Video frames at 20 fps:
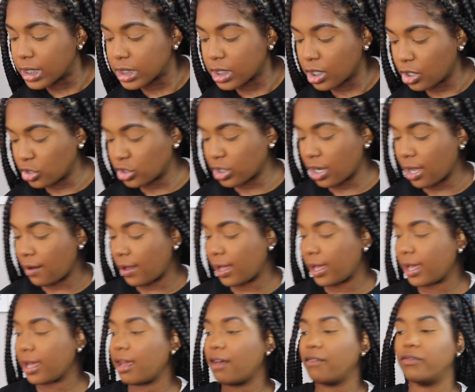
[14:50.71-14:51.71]
told y'all I
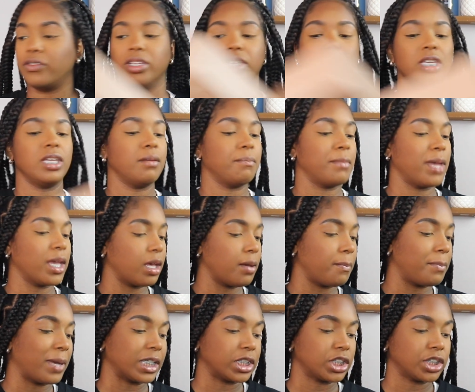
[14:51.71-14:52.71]
have the Makeup
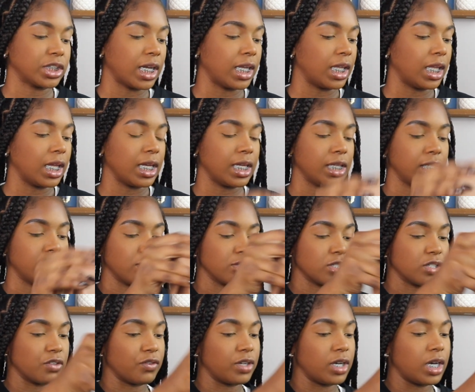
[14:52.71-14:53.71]
by Shayla and Dose
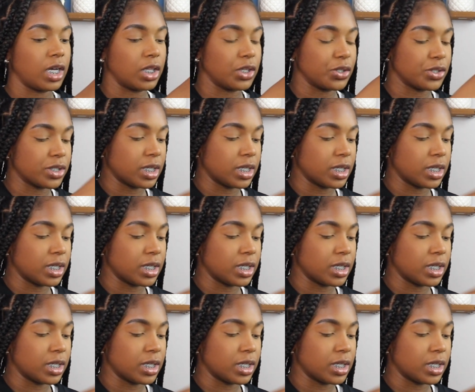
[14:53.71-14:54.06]
of Colors